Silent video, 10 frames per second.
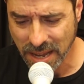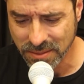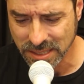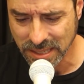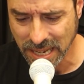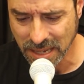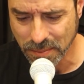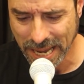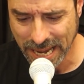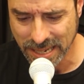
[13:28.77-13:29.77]
have his
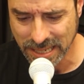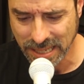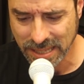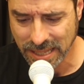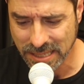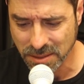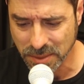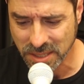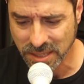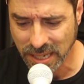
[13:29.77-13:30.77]
name handy. That's a
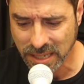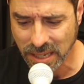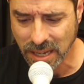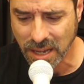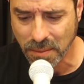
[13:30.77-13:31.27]
mistake.